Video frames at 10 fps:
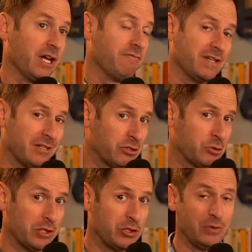In fact, I just
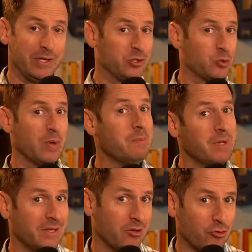went to a swim
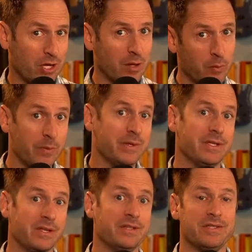meet the other day where we
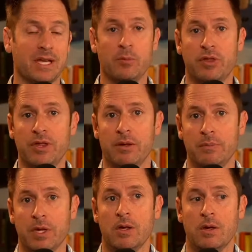did the same thing.
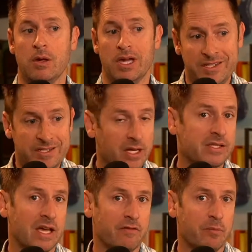And it does
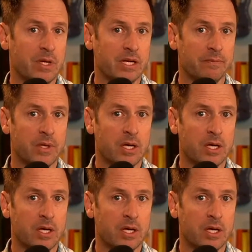have a meaning.